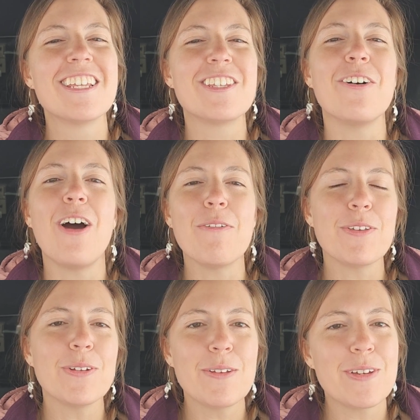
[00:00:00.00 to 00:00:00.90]
So a
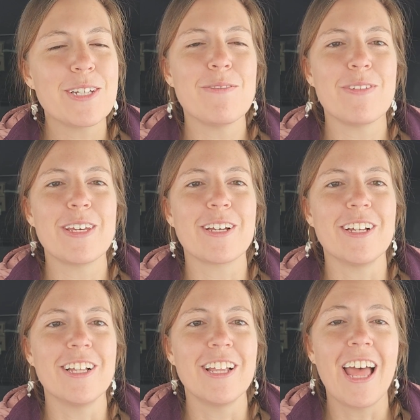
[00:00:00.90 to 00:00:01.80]
fuel efficient
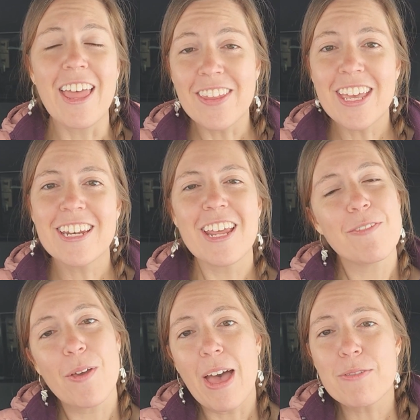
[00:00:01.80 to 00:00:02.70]
vehicle. And then if
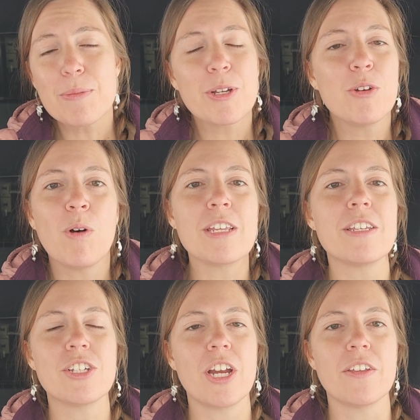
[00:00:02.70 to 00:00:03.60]
you have someone who wants to
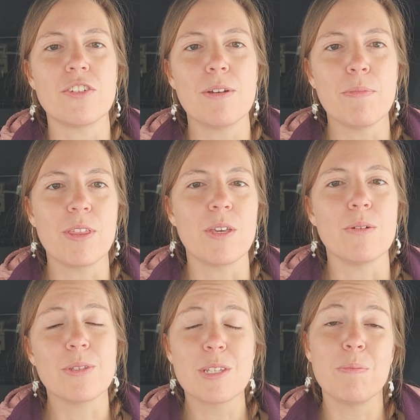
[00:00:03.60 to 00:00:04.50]
share the trip with you,
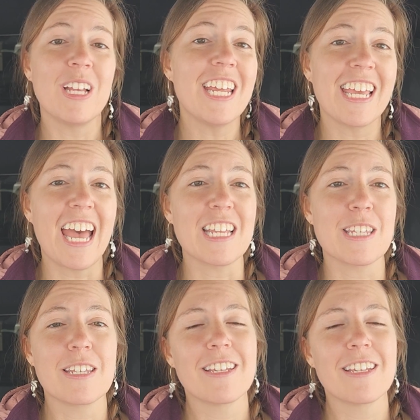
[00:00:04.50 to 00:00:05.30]
splitting gas